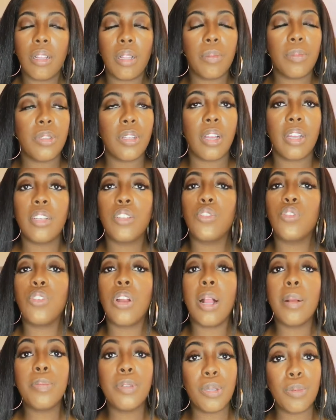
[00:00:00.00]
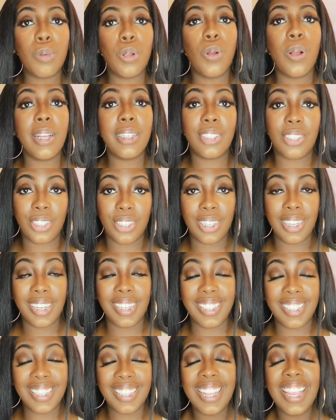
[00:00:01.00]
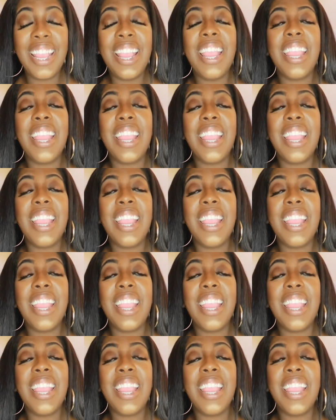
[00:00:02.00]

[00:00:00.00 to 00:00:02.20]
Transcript: I'm sorry, drop some questions